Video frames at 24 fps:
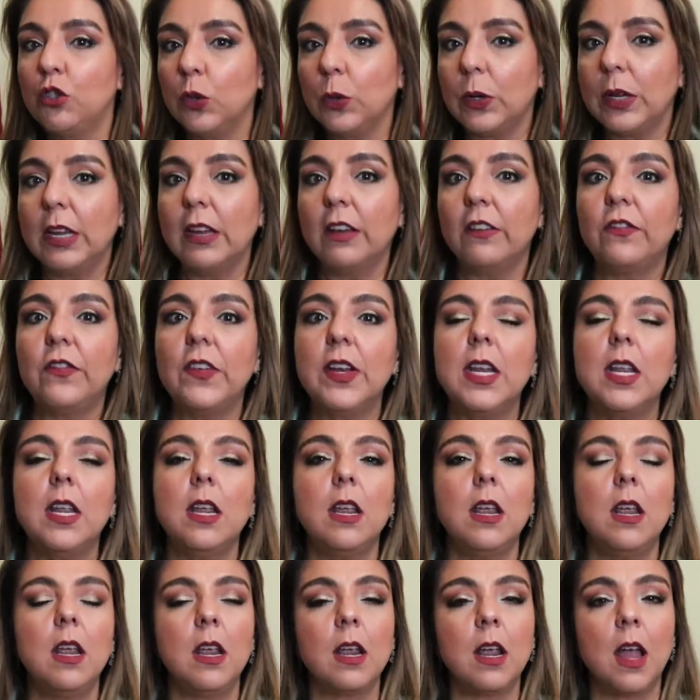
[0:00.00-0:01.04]
to
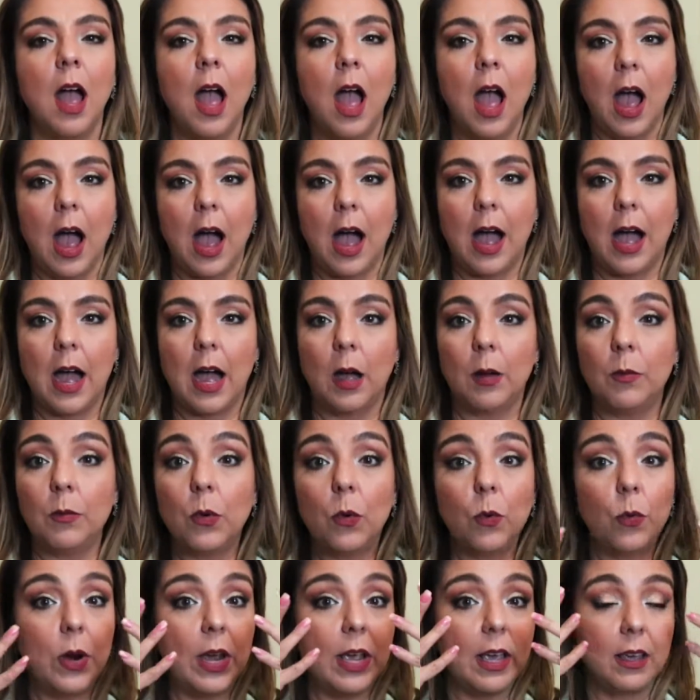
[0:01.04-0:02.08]
evening
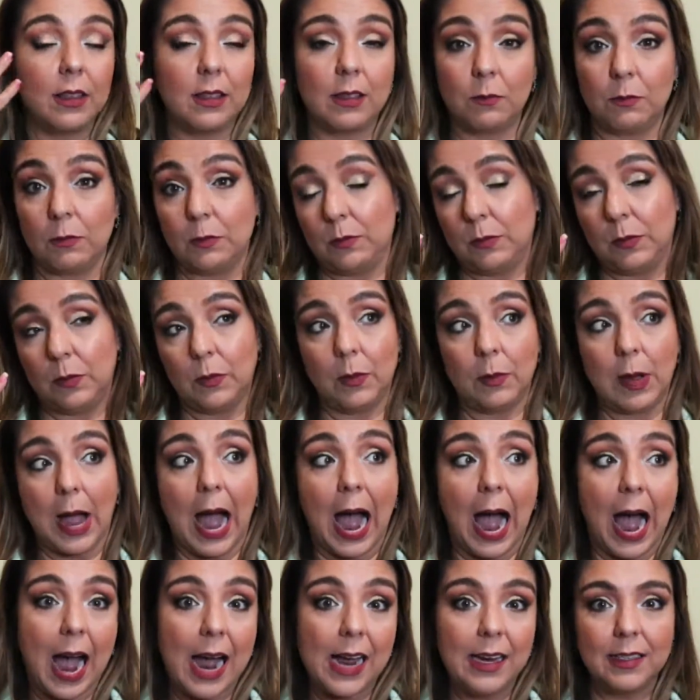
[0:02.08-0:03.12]
with
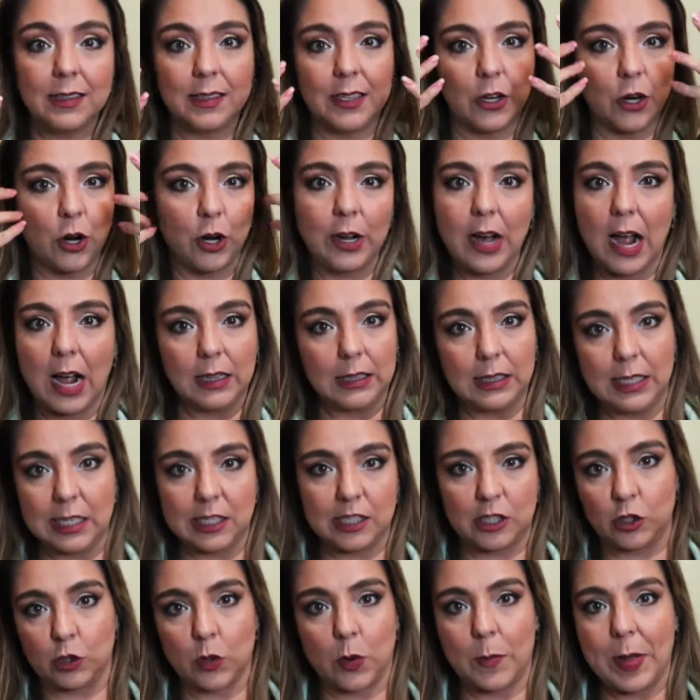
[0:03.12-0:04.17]
eyes that are not
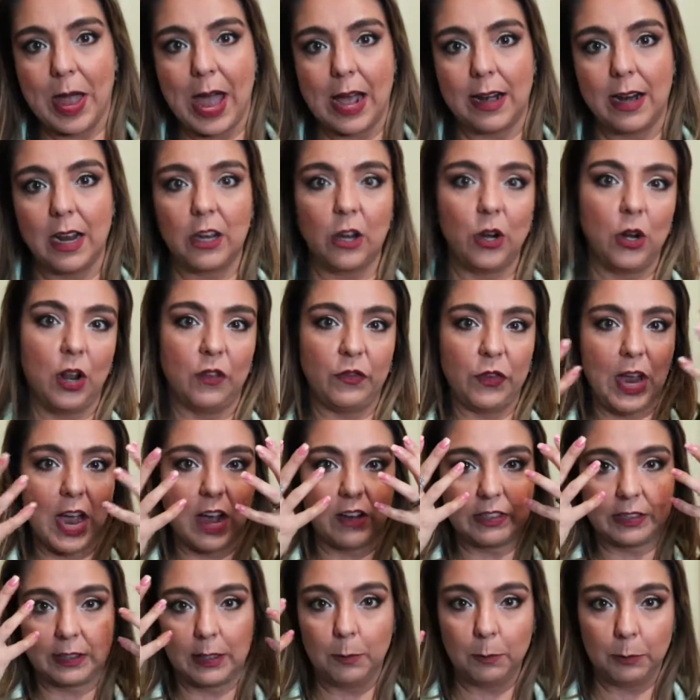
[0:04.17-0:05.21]
this dramatic. You know, if you
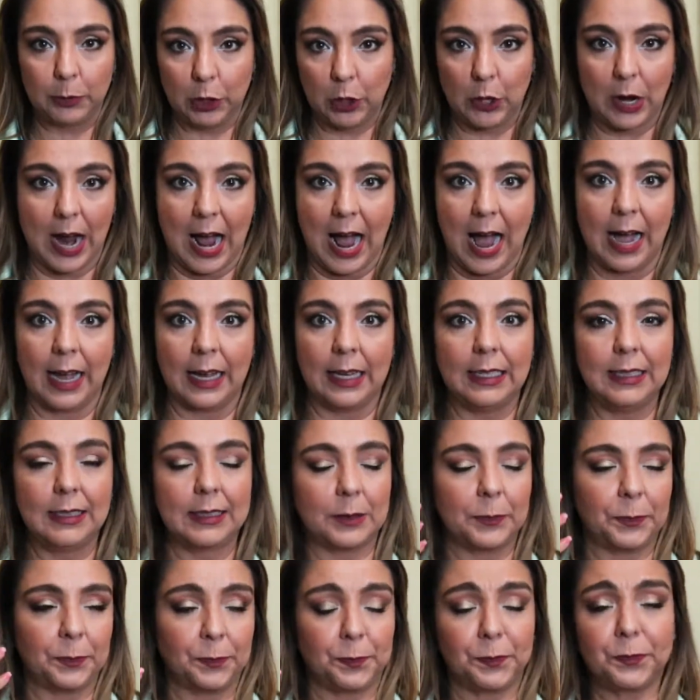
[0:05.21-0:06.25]
have simpler
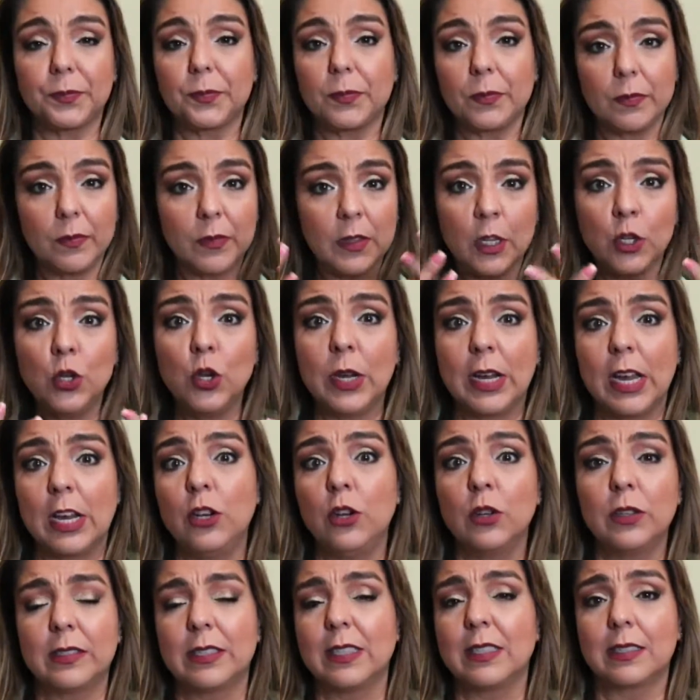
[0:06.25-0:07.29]
eyes, you can
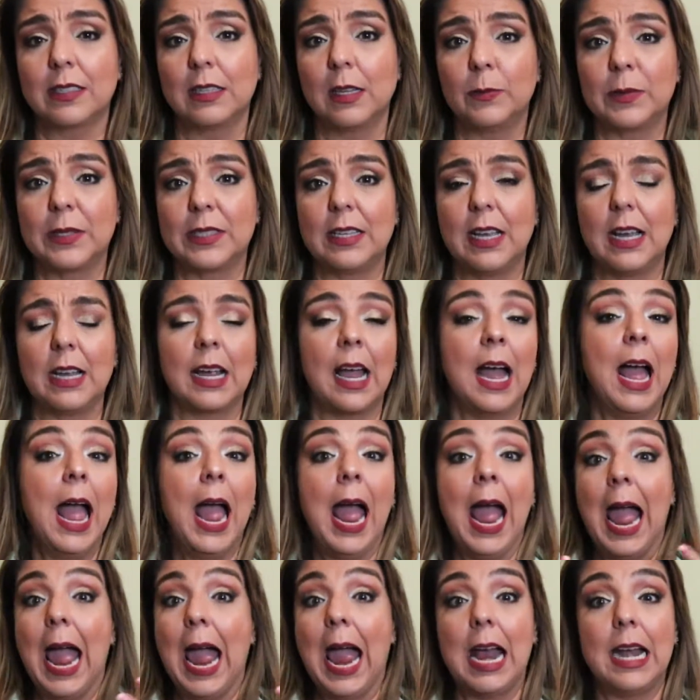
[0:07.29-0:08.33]
use this lipstick
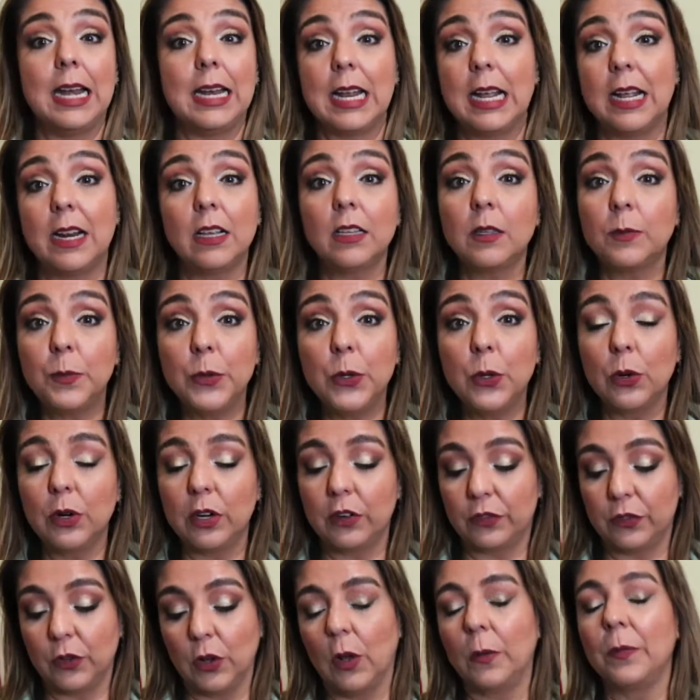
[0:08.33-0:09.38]
and it is
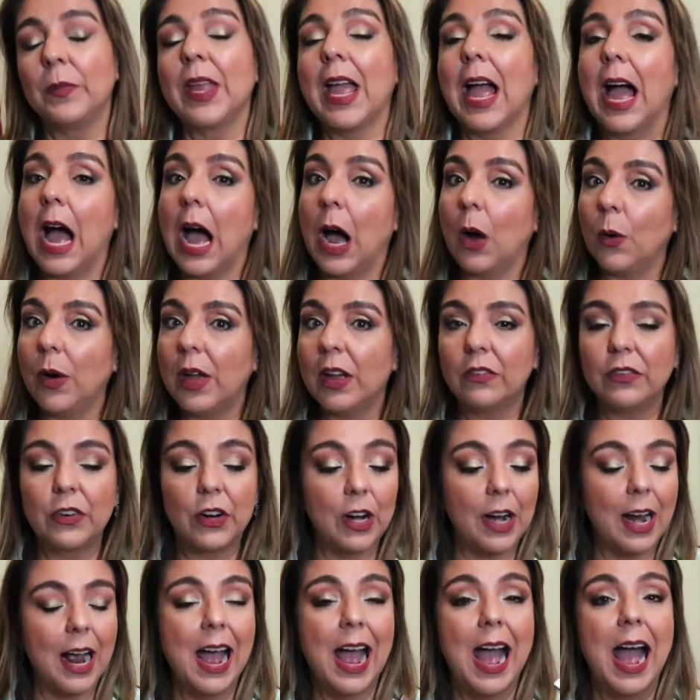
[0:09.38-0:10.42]
beautiful.
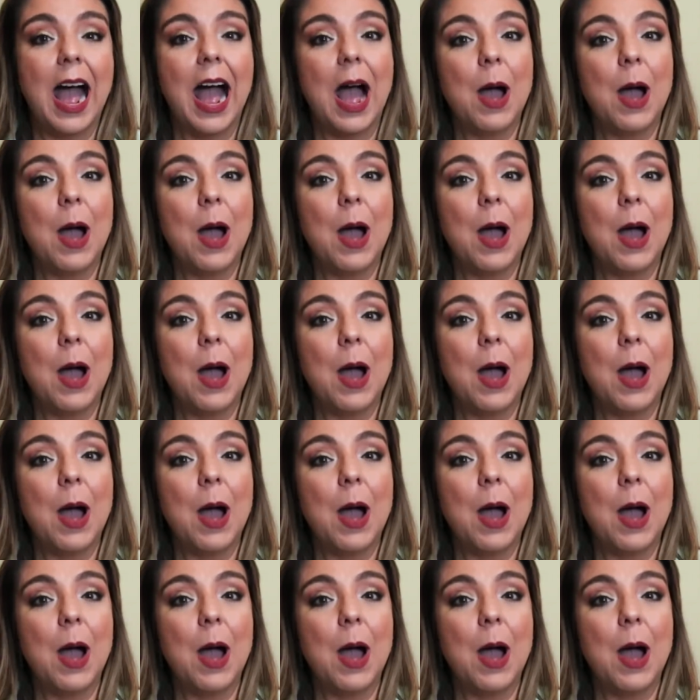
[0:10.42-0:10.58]
However,